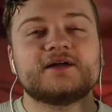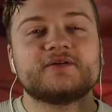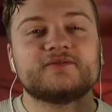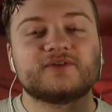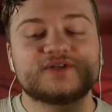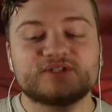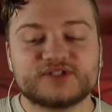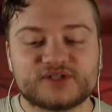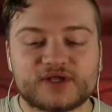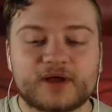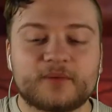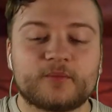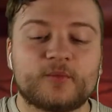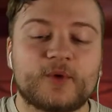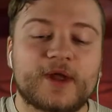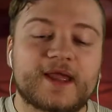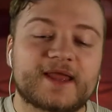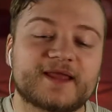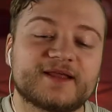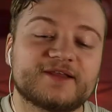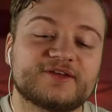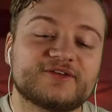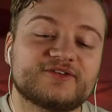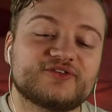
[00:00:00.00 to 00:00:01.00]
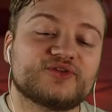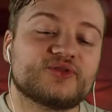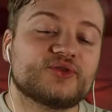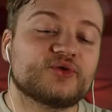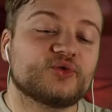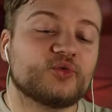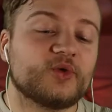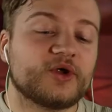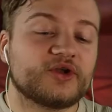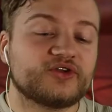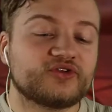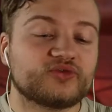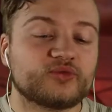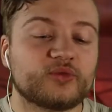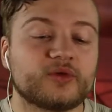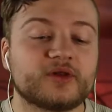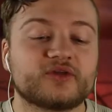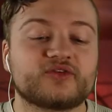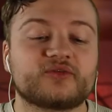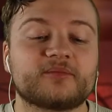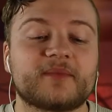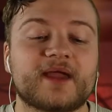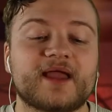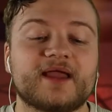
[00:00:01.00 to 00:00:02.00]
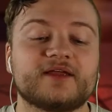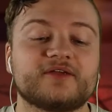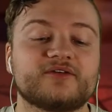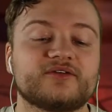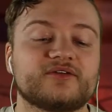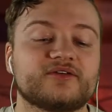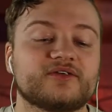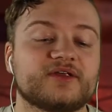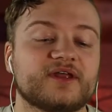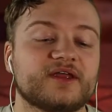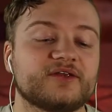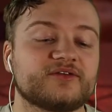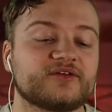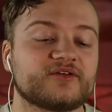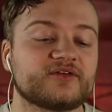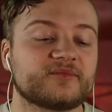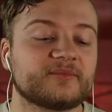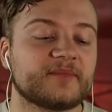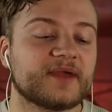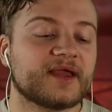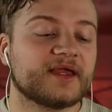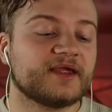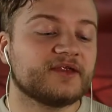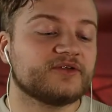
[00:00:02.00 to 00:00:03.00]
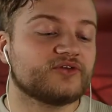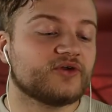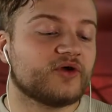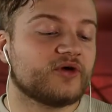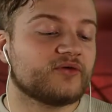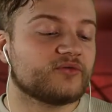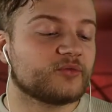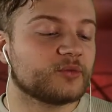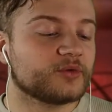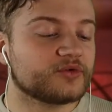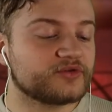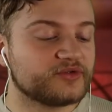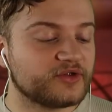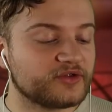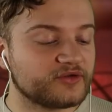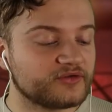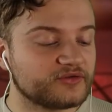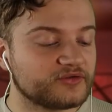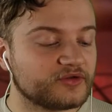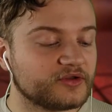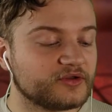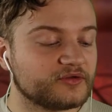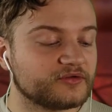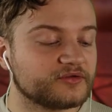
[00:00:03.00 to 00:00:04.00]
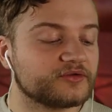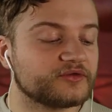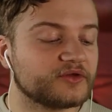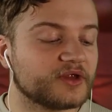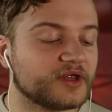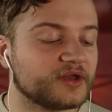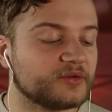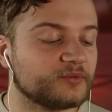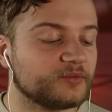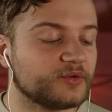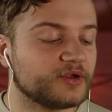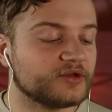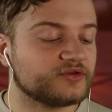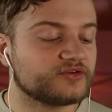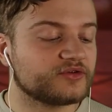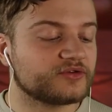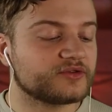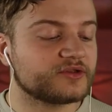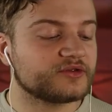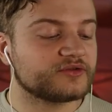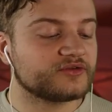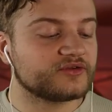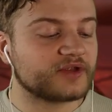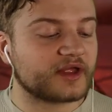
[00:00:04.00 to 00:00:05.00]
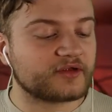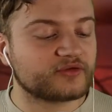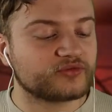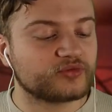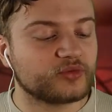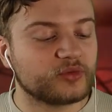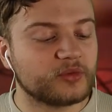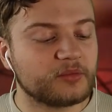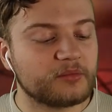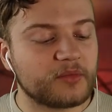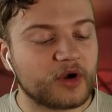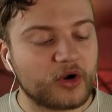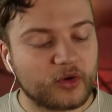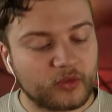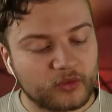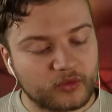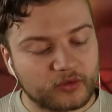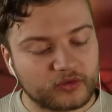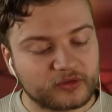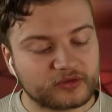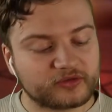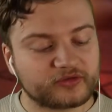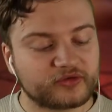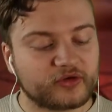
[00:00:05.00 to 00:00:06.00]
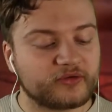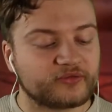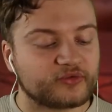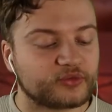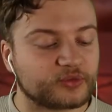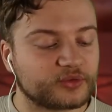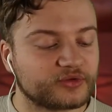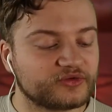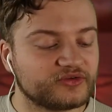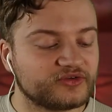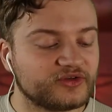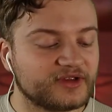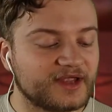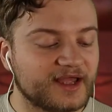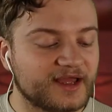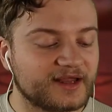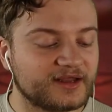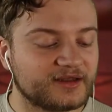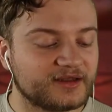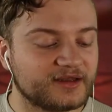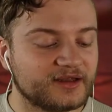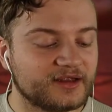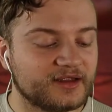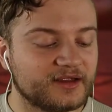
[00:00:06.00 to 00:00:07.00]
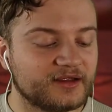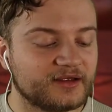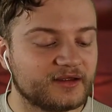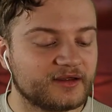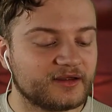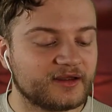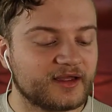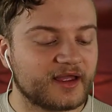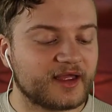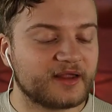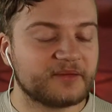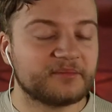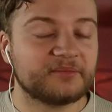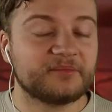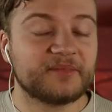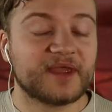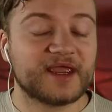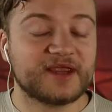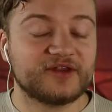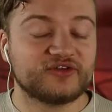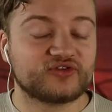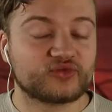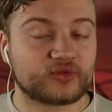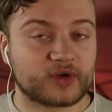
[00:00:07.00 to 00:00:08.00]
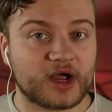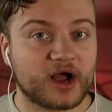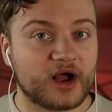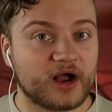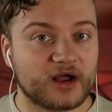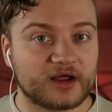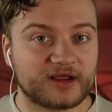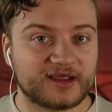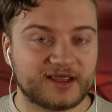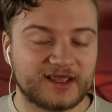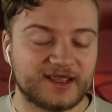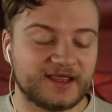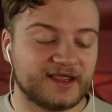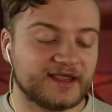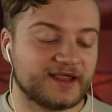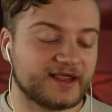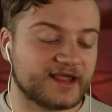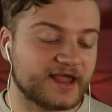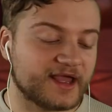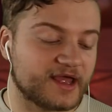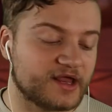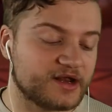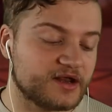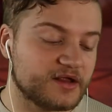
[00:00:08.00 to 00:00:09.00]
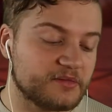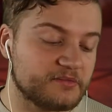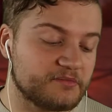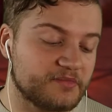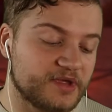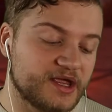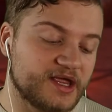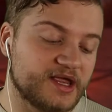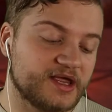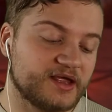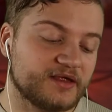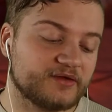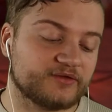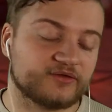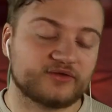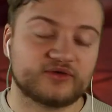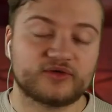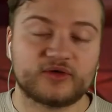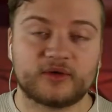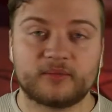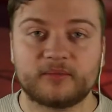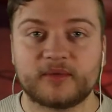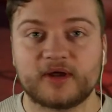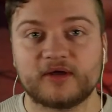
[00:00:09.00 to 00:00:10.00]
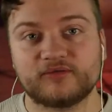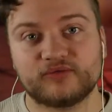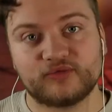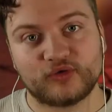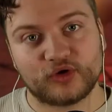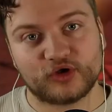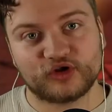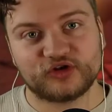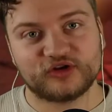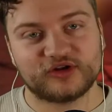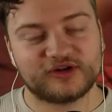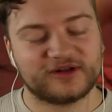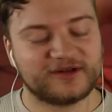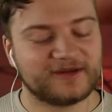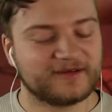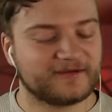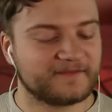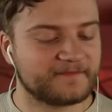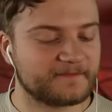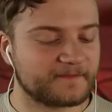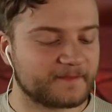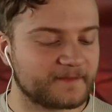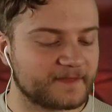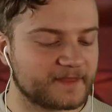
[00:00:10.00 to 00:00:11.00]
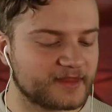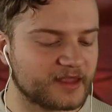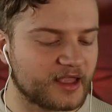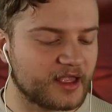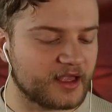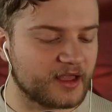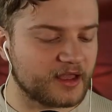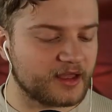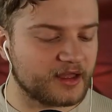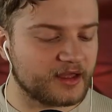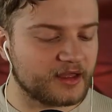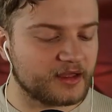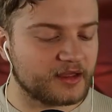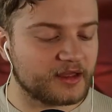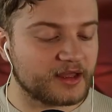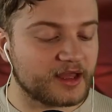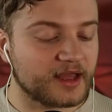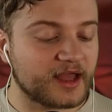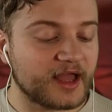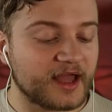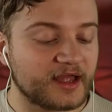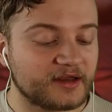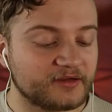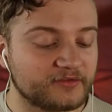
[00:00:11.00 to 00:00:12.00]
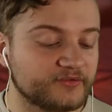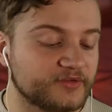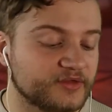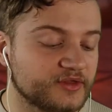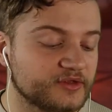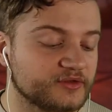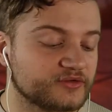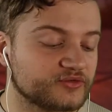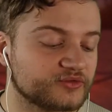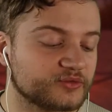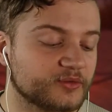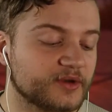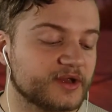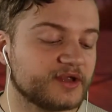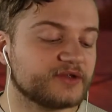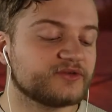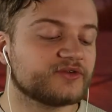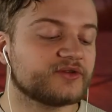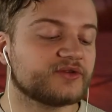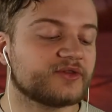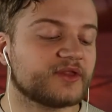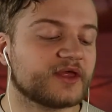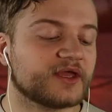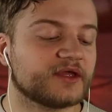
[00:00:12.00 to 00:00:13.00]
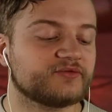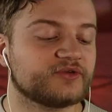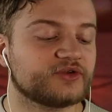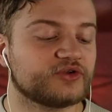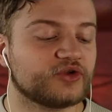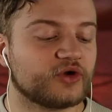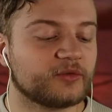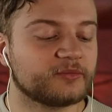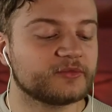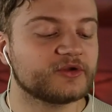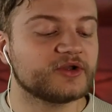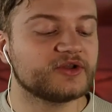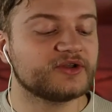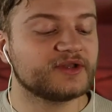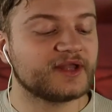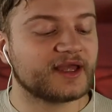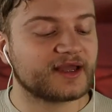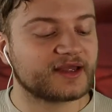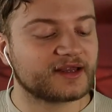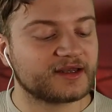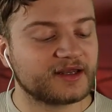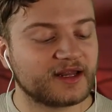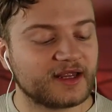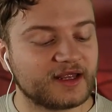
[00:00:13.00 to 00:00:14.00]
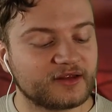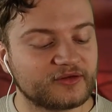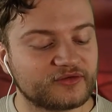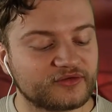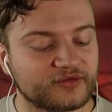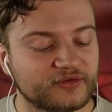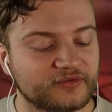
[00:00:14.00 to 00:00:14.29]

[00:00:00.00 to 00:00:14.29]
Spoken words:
For some Wiccans, the ritual space is a space of resistance in which the sexual morals of Christianity and patriarchy can be subverted, and for this reason they have adopted techniques